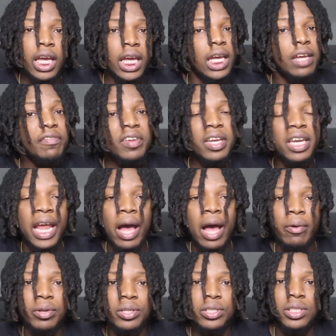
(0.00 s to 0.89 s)
Even
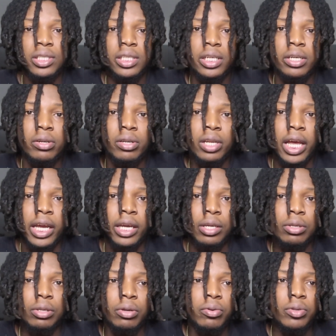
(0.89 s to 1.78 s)
now, it's still like,
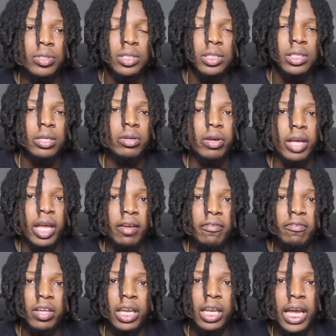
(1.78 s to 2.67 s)
you know, it's still
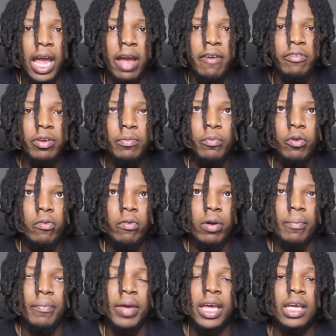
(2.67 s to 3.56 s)
iffy. Like, every move
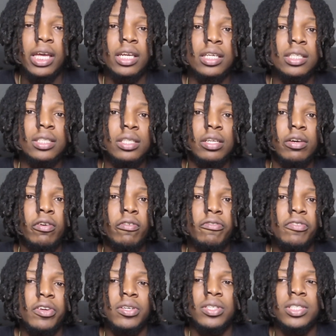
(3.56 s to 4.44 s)
I'm making, it still
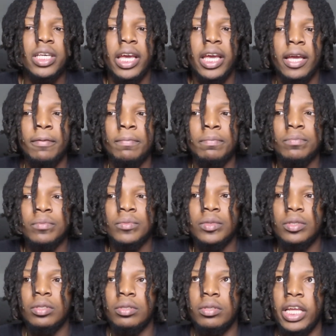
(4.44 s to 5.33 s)
feels like,
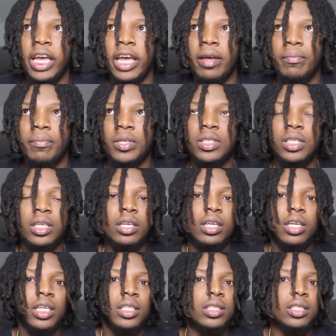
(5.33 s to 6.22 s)
damn, is
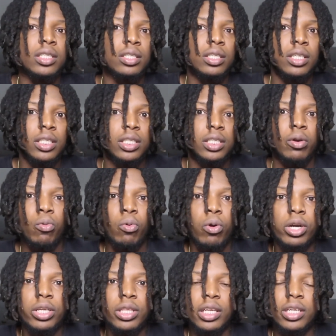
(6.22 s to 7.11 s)
it
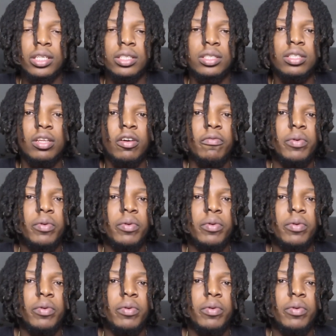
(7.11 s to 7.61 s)
worth it and stuff.